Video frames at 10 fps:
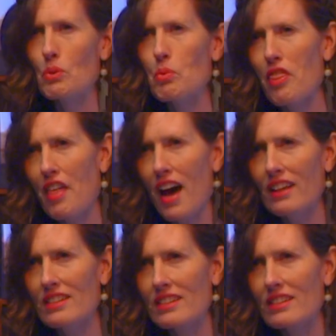With that,
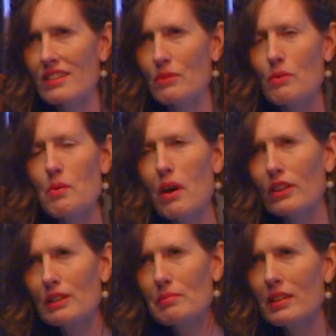we
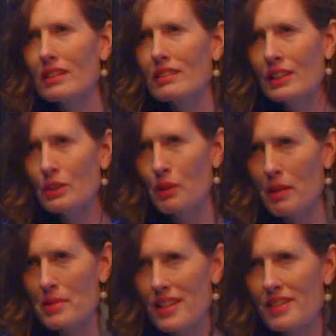welcome Neil
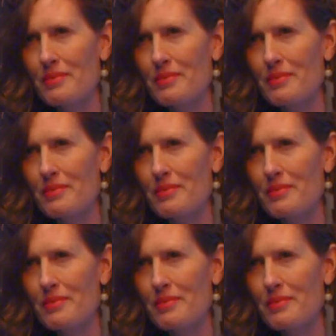Ramsay.